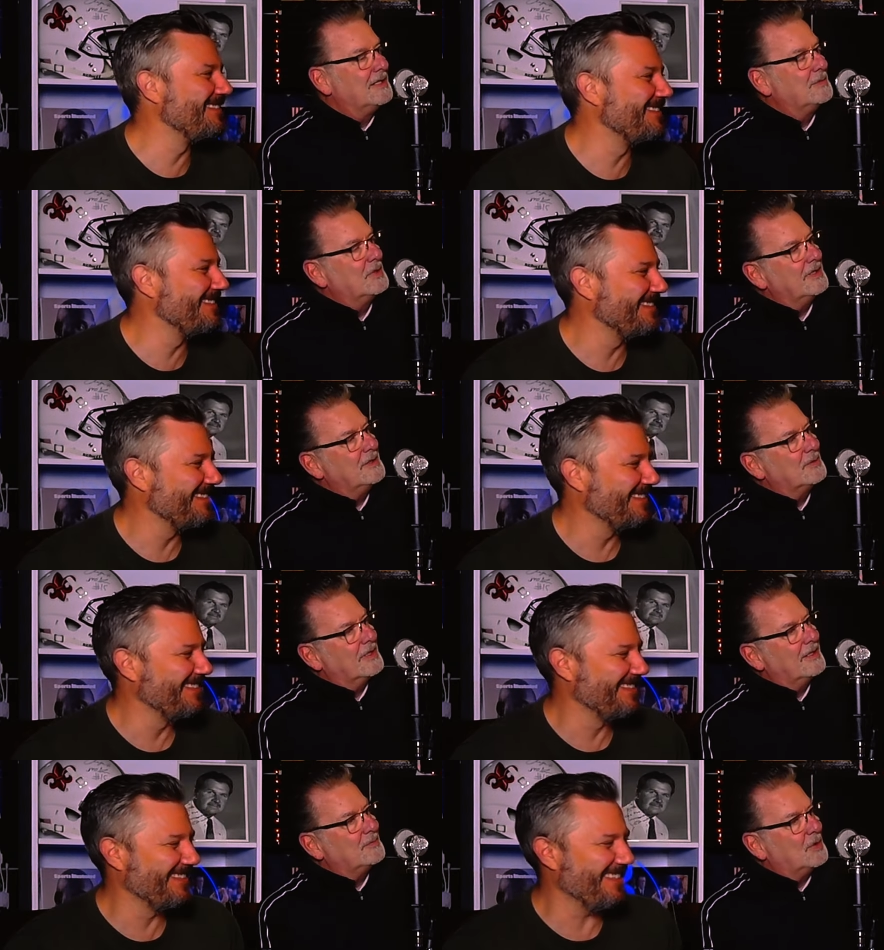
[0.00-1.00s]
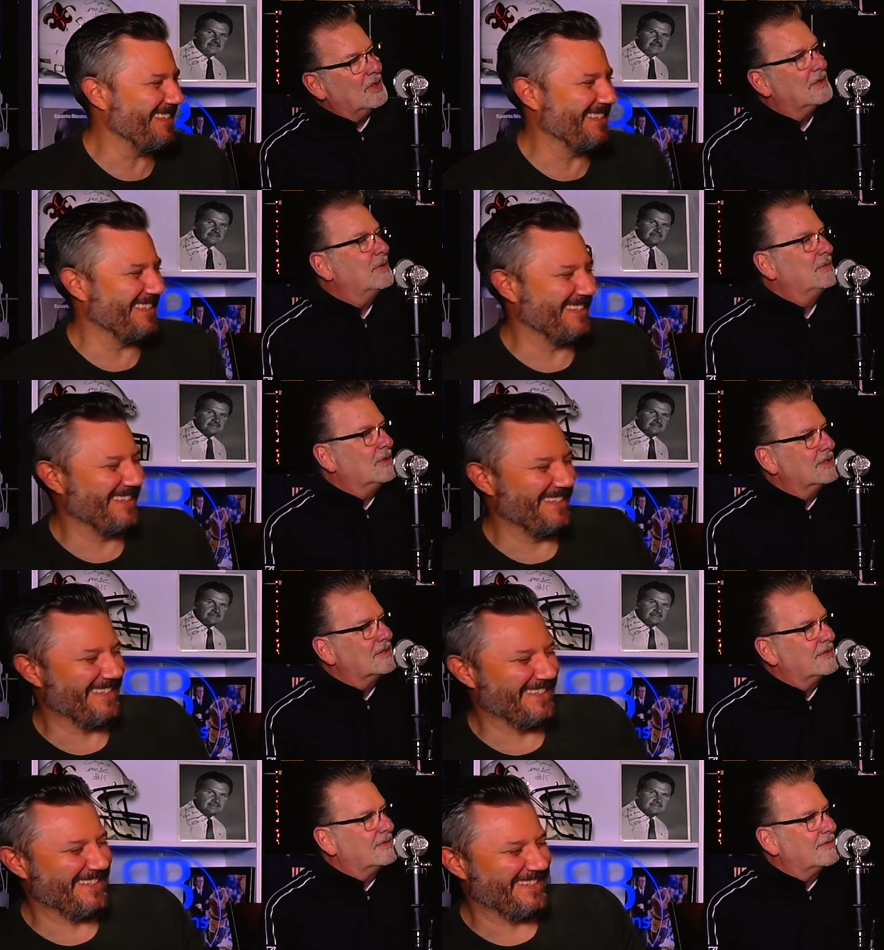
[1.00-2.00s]
Speaker 1: But anyway, part of me wants to,
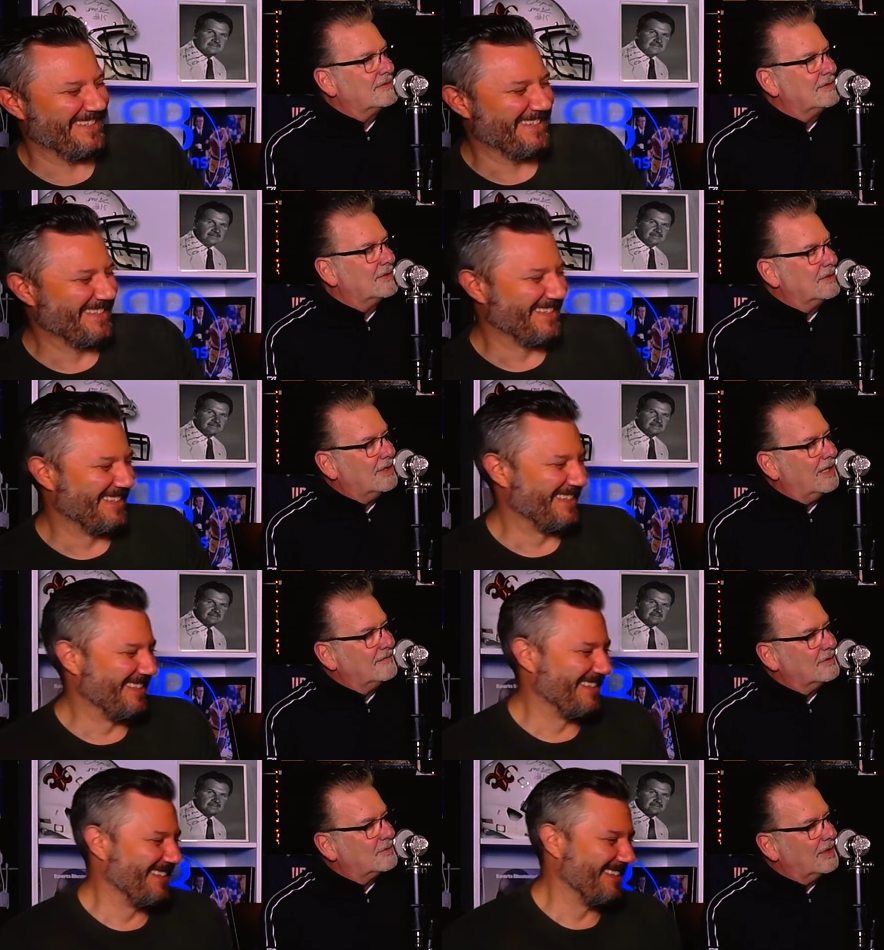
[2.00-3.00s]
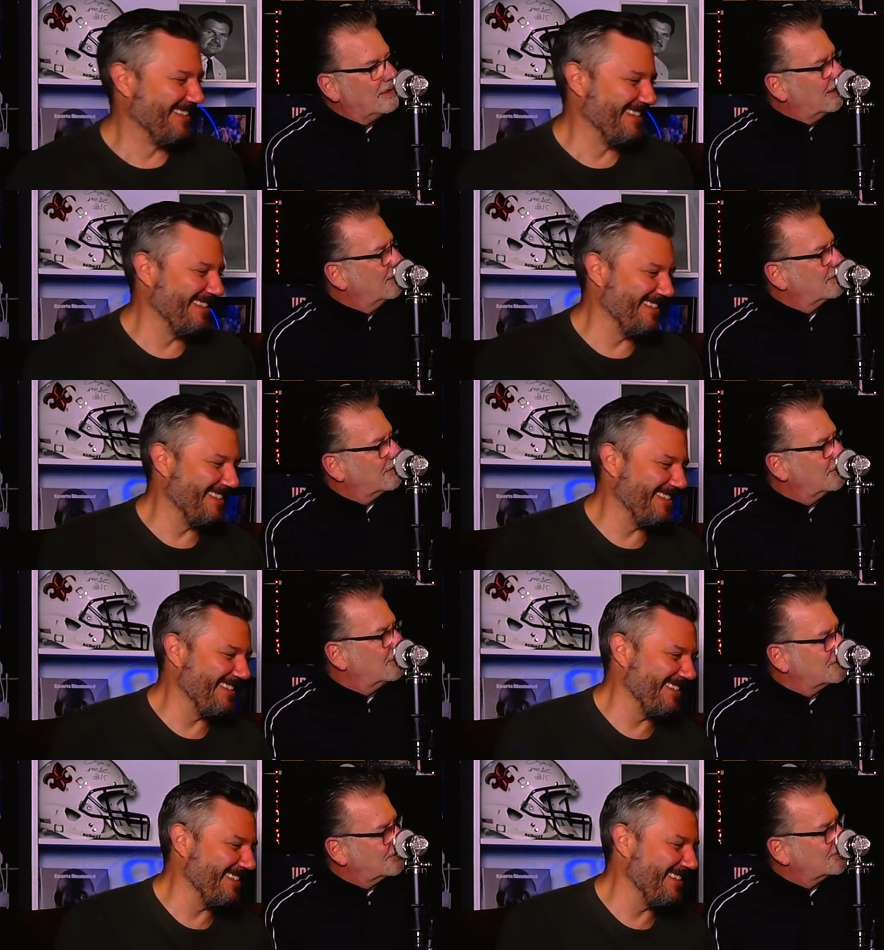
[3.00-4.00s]
you know, have a rain out at the car
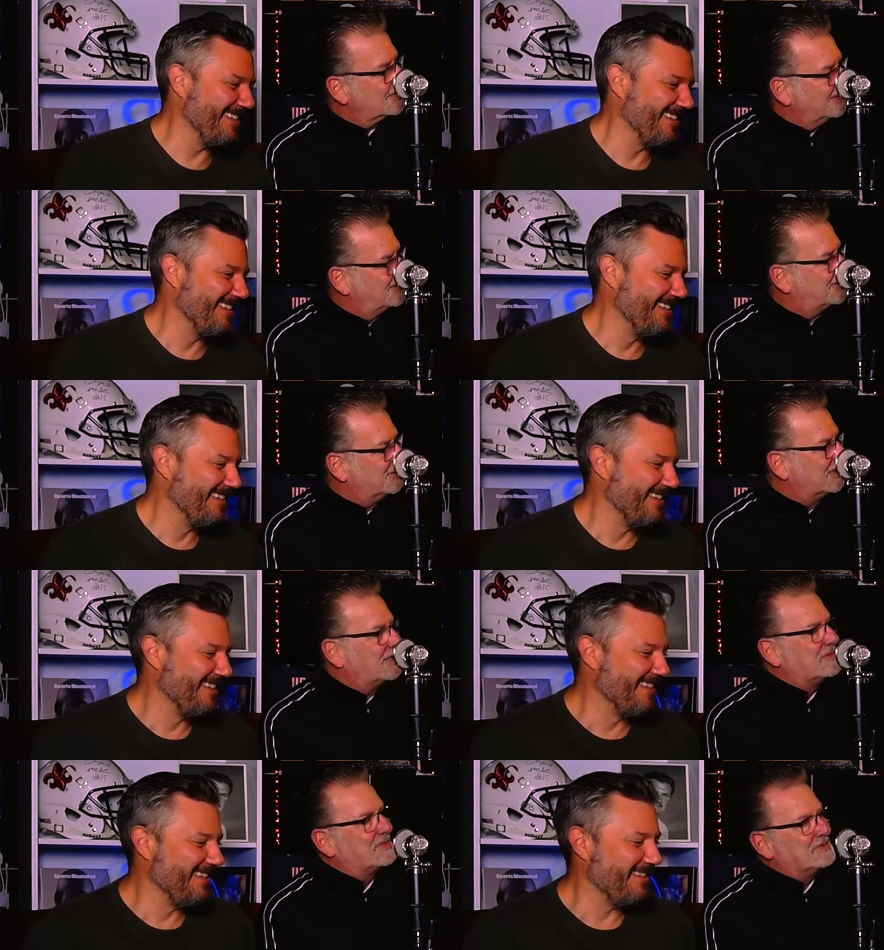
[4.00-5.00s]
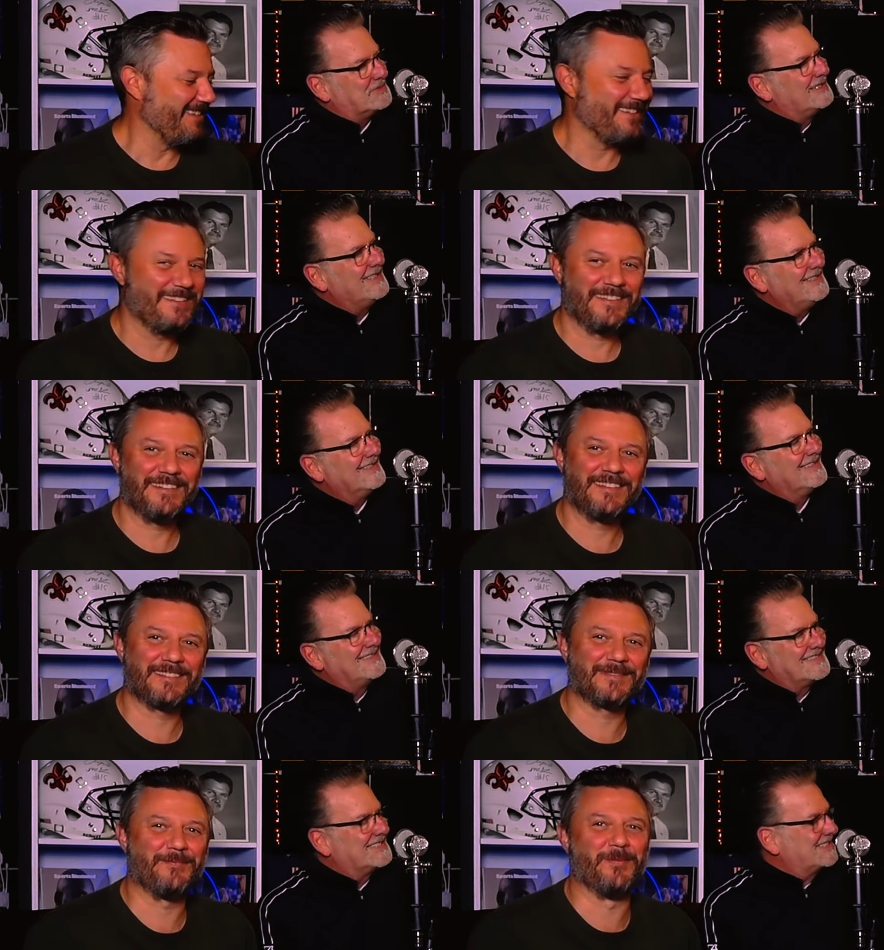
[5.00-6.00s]
show so I can go help him,
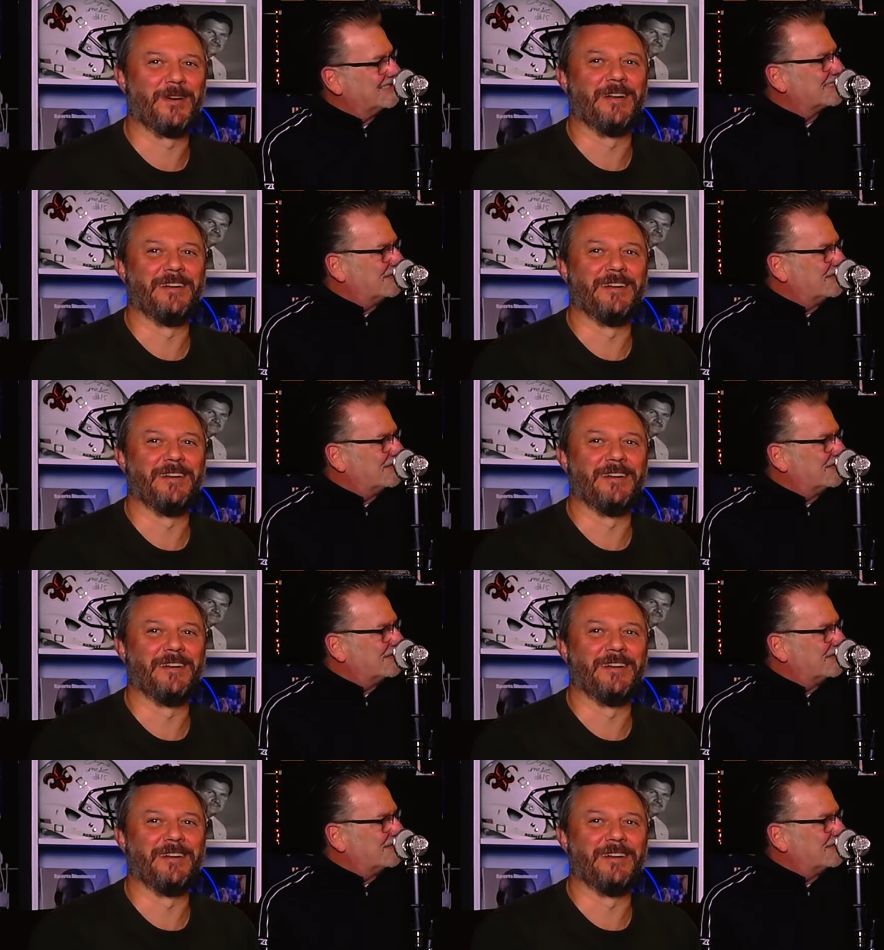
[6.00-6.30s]
just because right. I